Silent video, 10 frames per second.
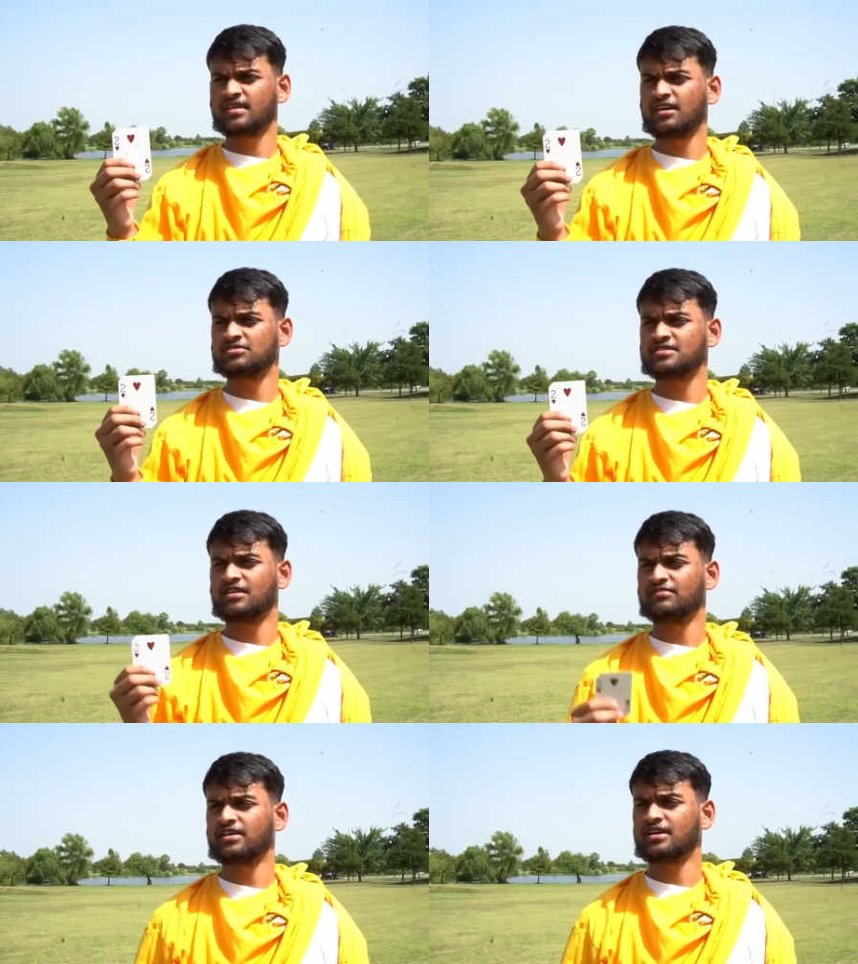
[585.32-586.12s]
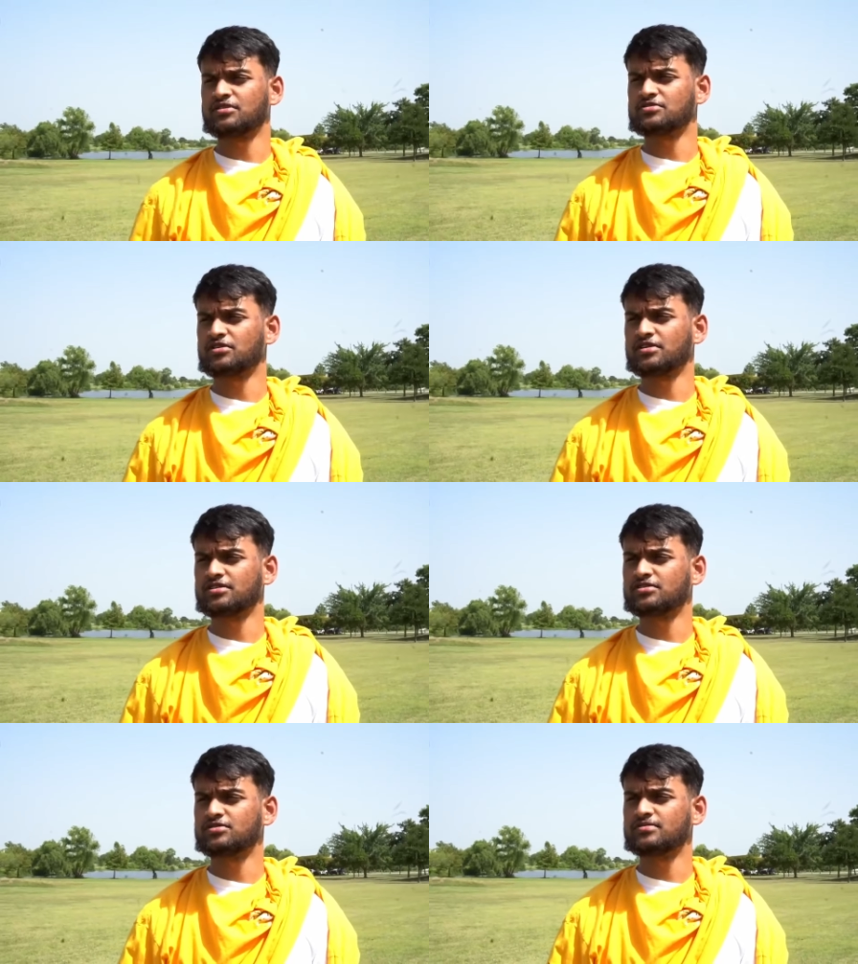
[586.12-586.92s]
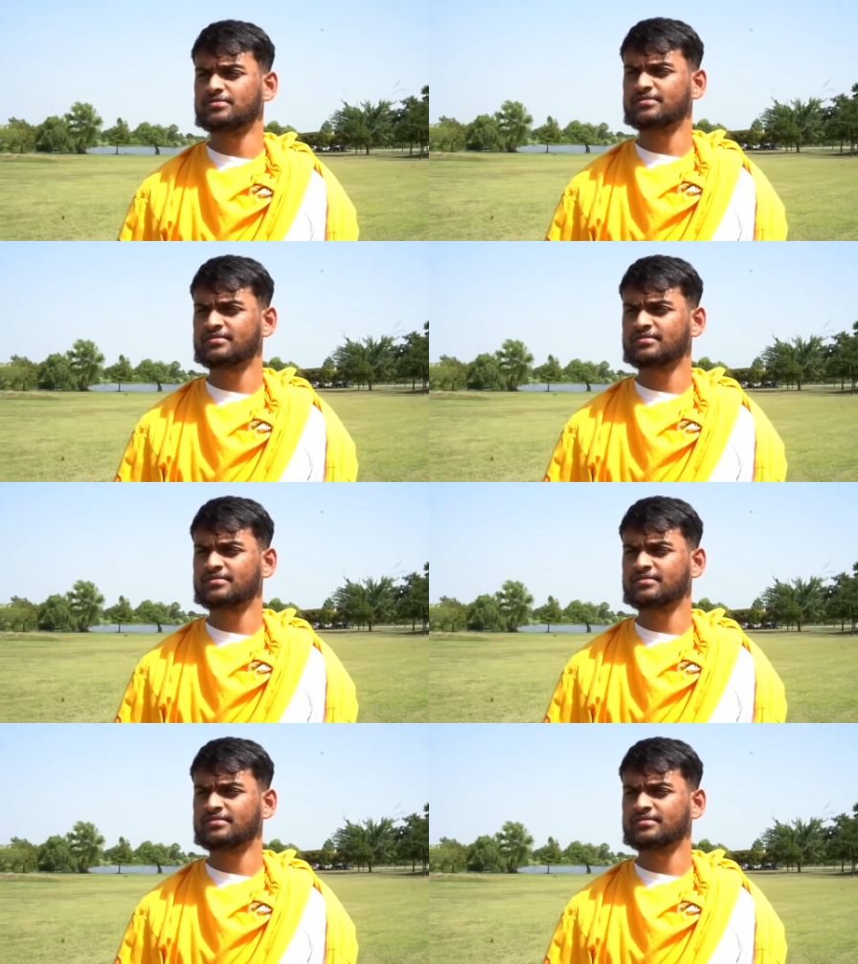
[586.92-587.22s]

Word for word: Count yourself ah, lucky it was only a two. Ah.